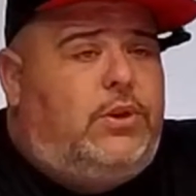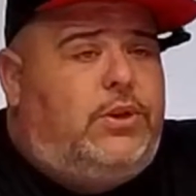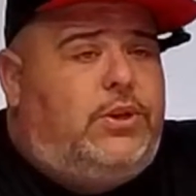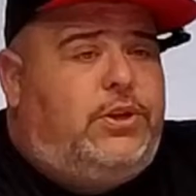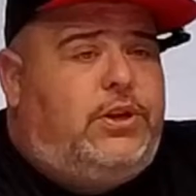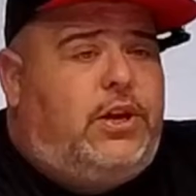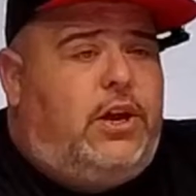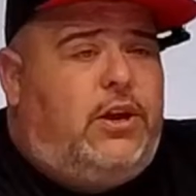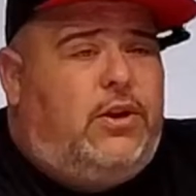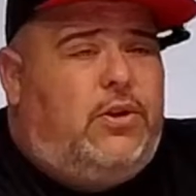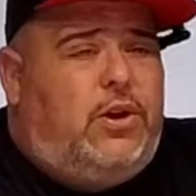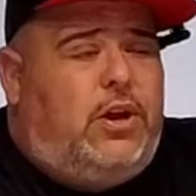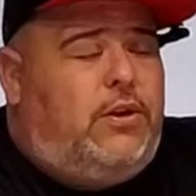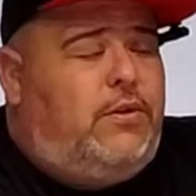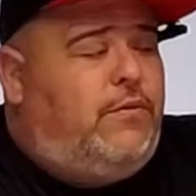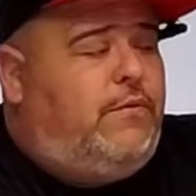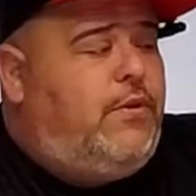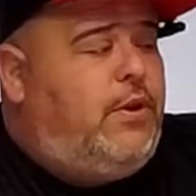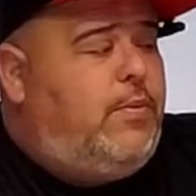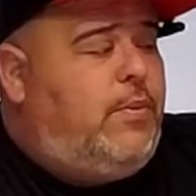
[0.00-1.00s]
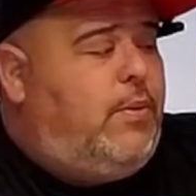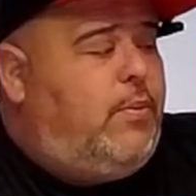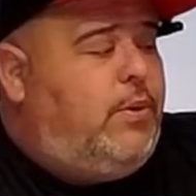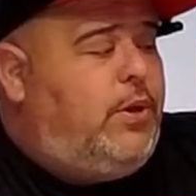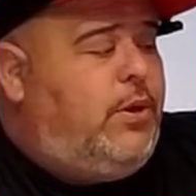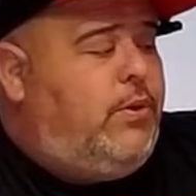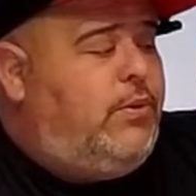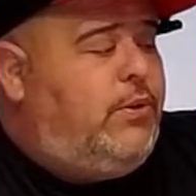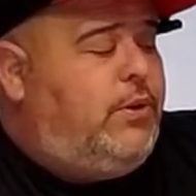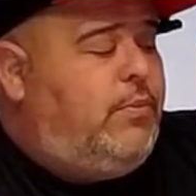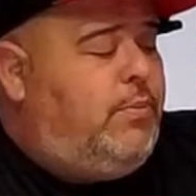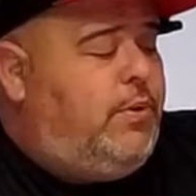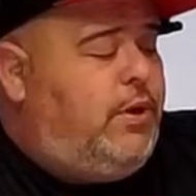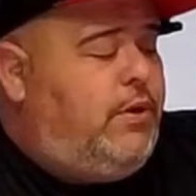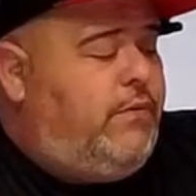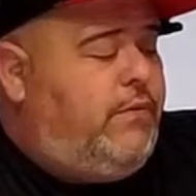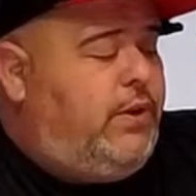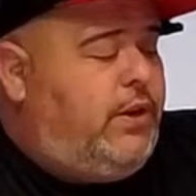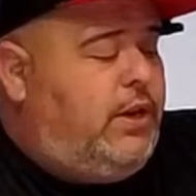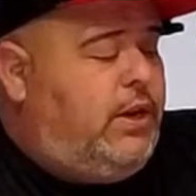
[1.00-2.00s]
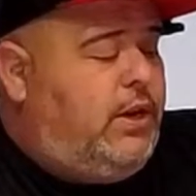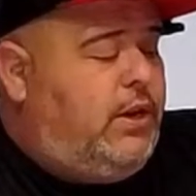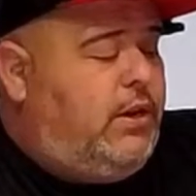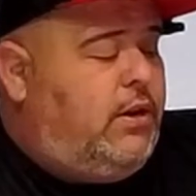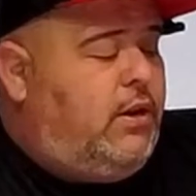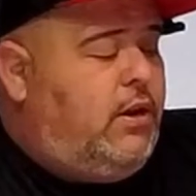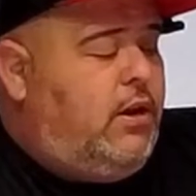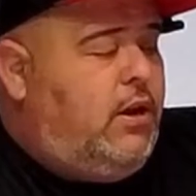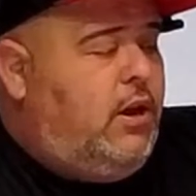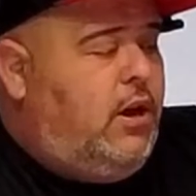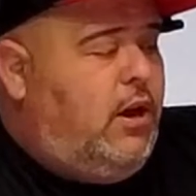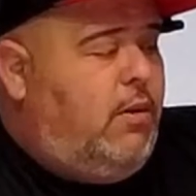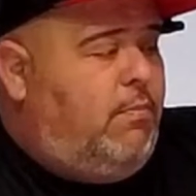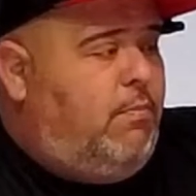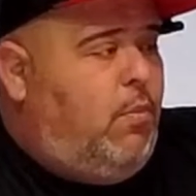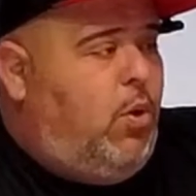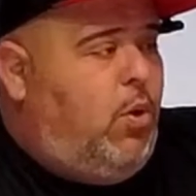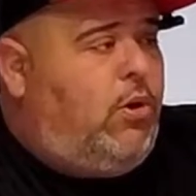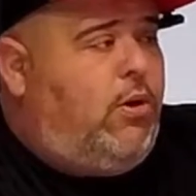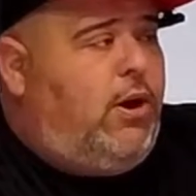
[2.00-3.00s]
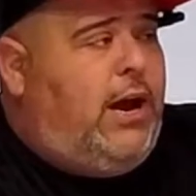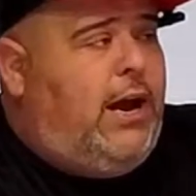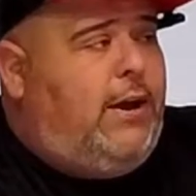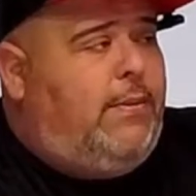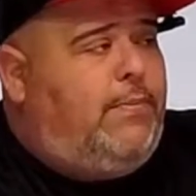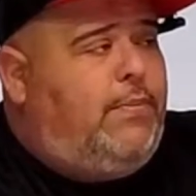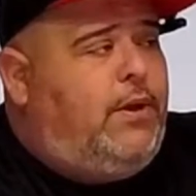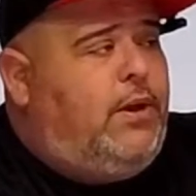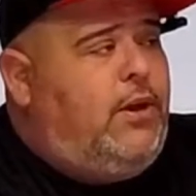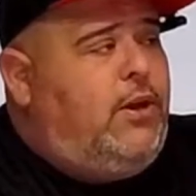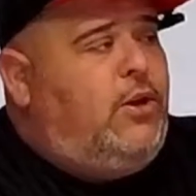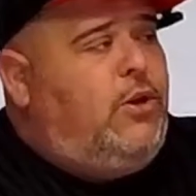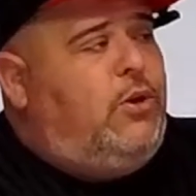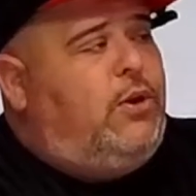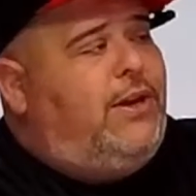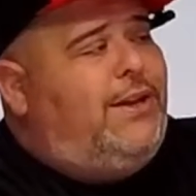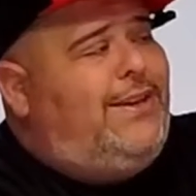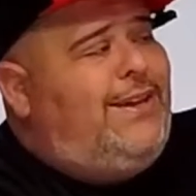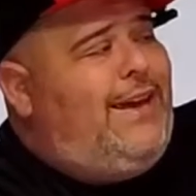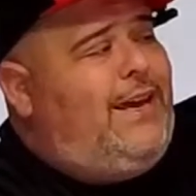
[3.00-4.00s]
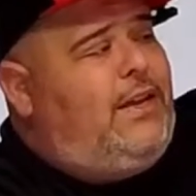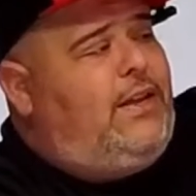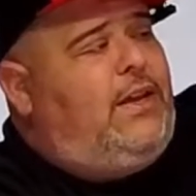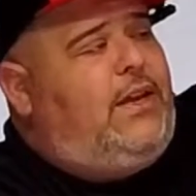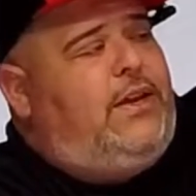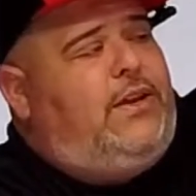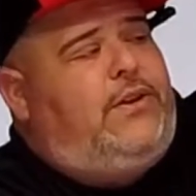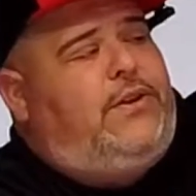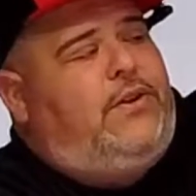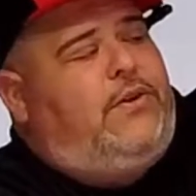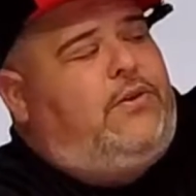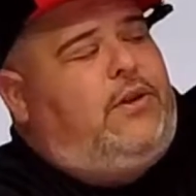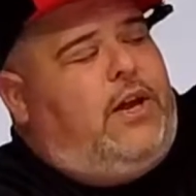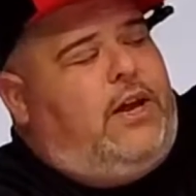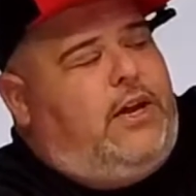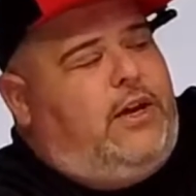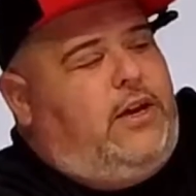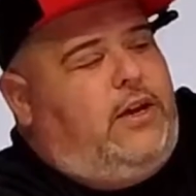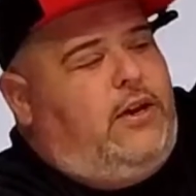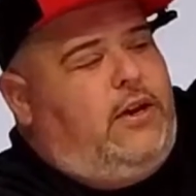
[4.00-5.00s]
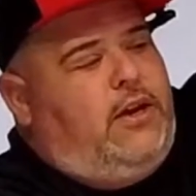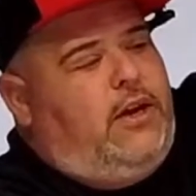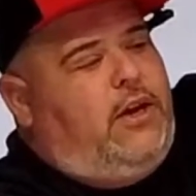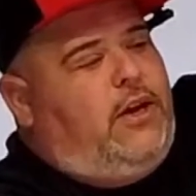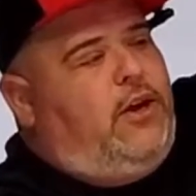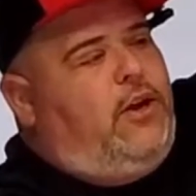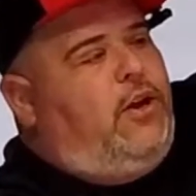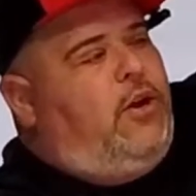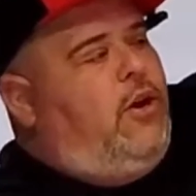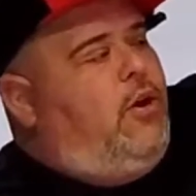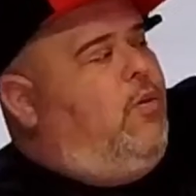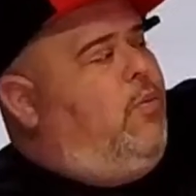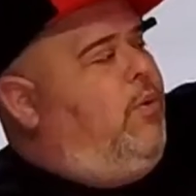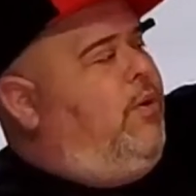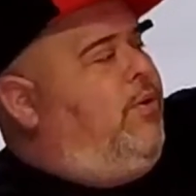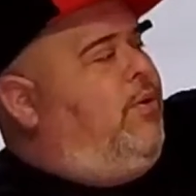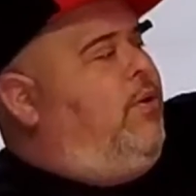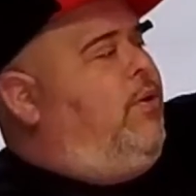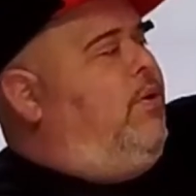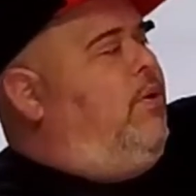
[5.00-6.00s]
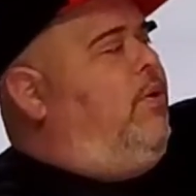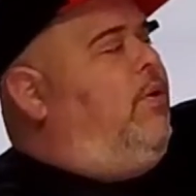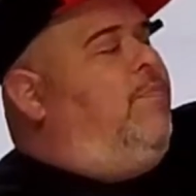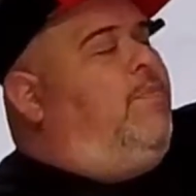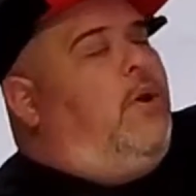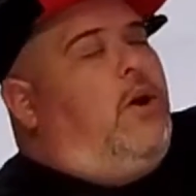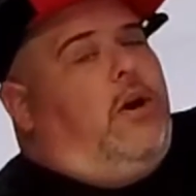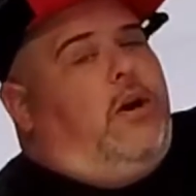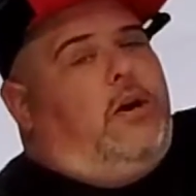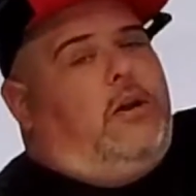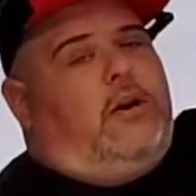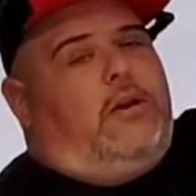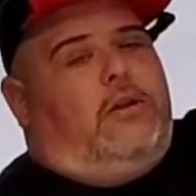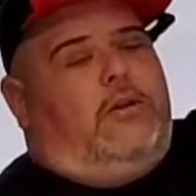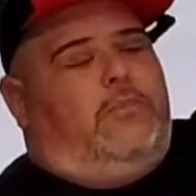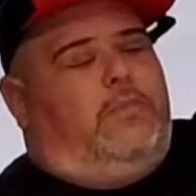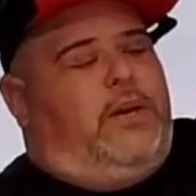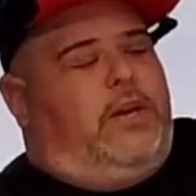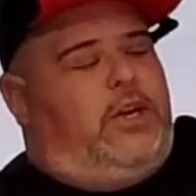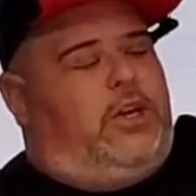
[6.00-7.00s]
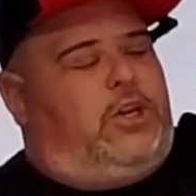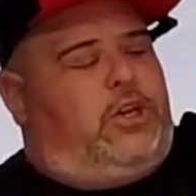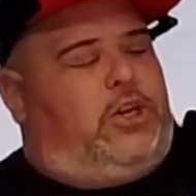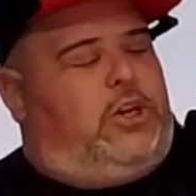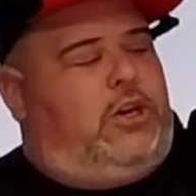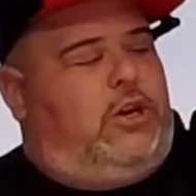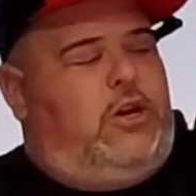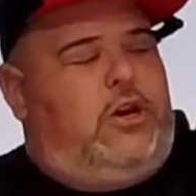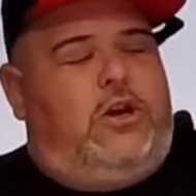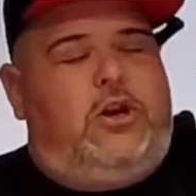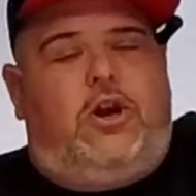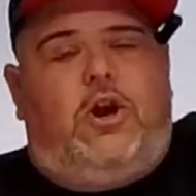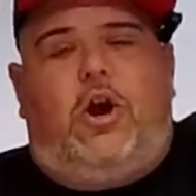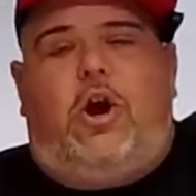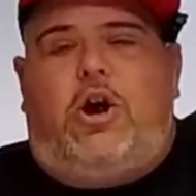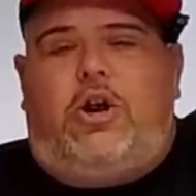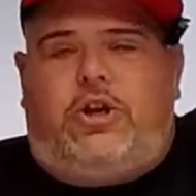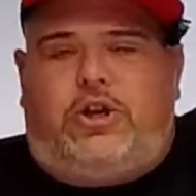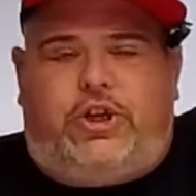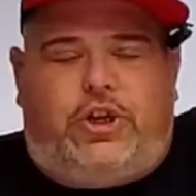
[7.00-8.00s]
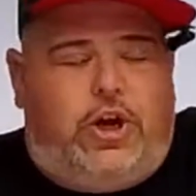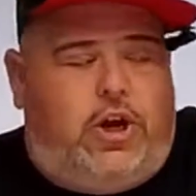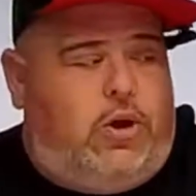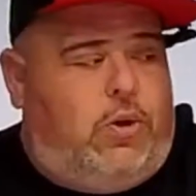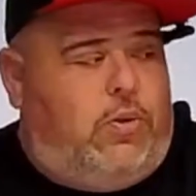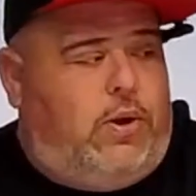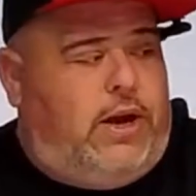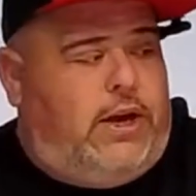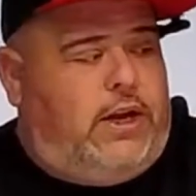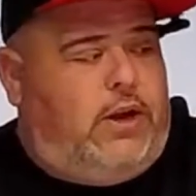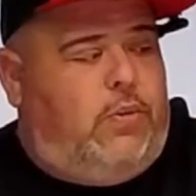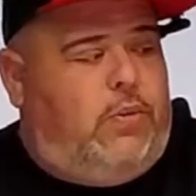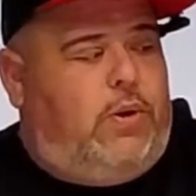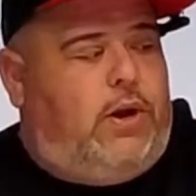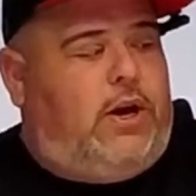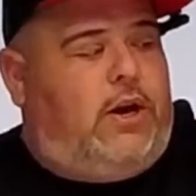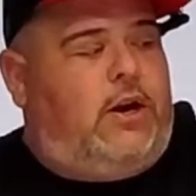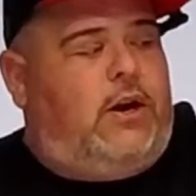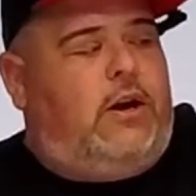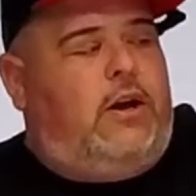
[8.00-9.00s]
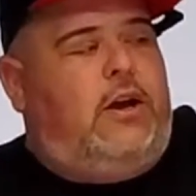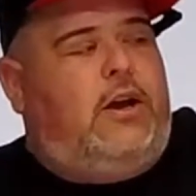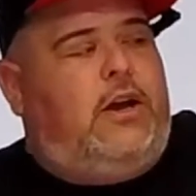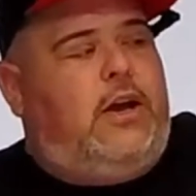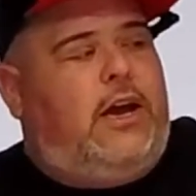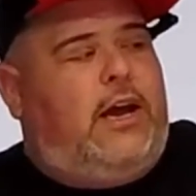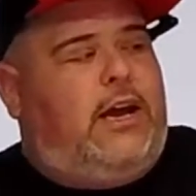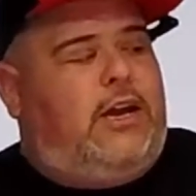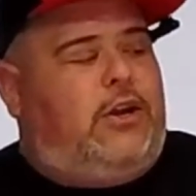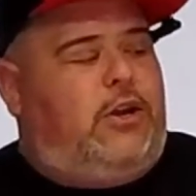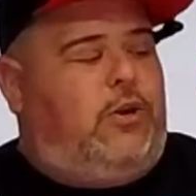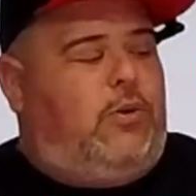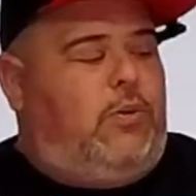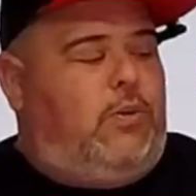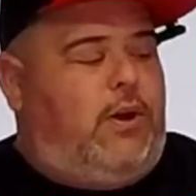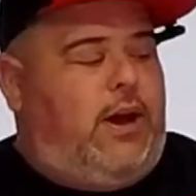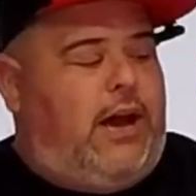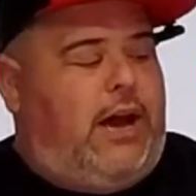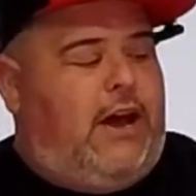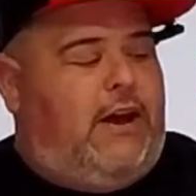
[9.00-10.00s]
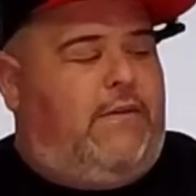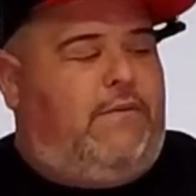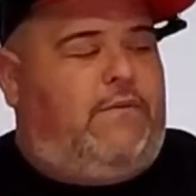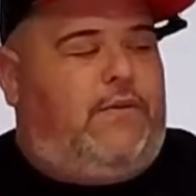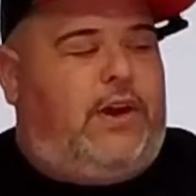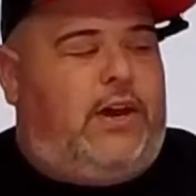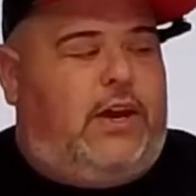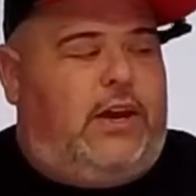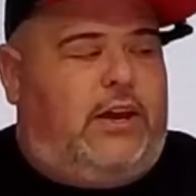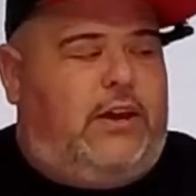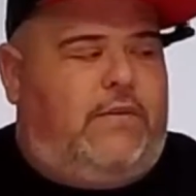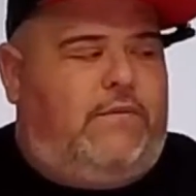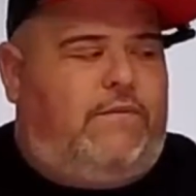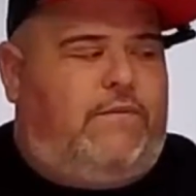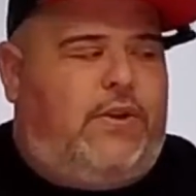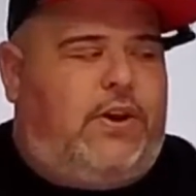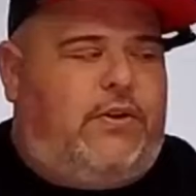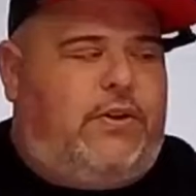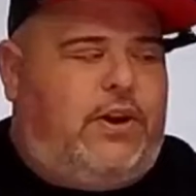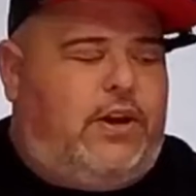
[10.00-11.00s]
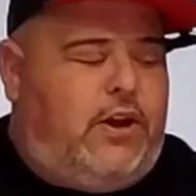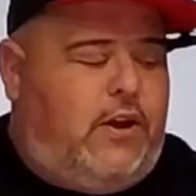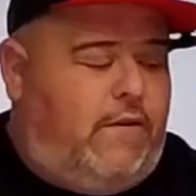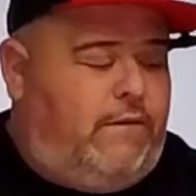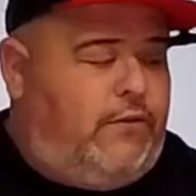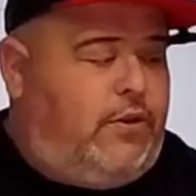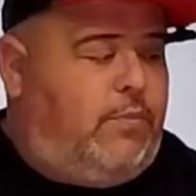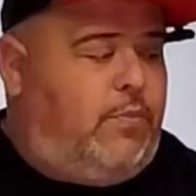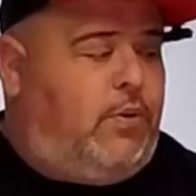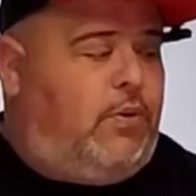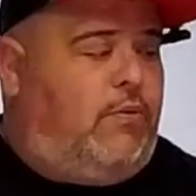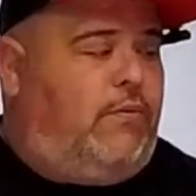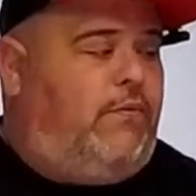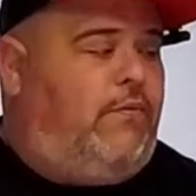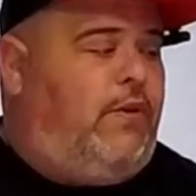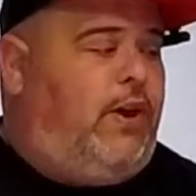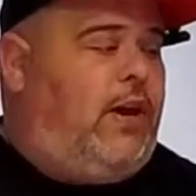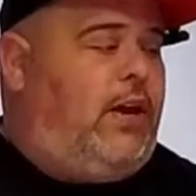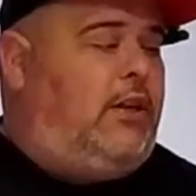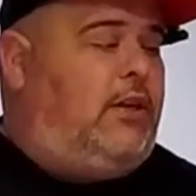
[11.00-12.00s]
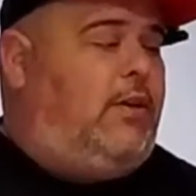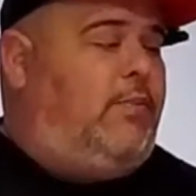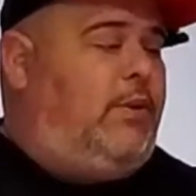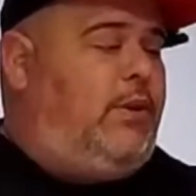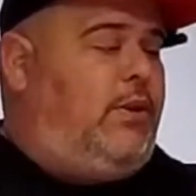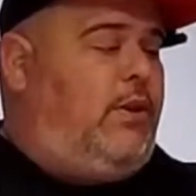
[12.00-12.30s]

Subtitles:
which is kind of, I don't know if anybody would use it, but if you did, more app. You can take these, they're light, they can go with you to the park, the beach, car show, anywhere, and you have a very comfortable fan.